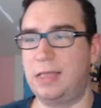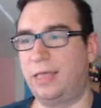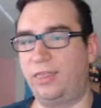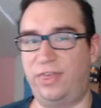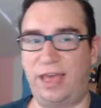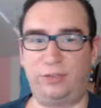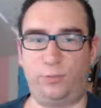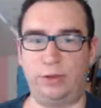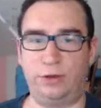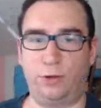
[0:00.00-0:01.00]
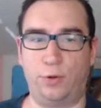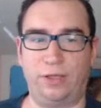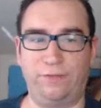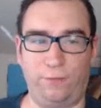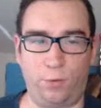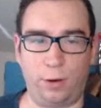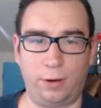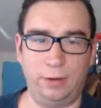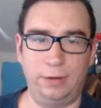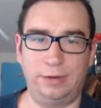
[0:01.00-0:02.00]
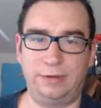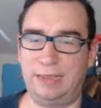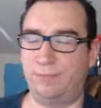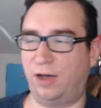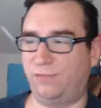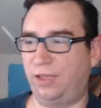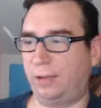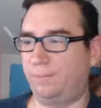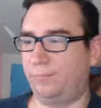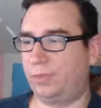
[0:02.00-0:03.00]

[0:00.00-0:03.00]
that's when you're going for debuffing.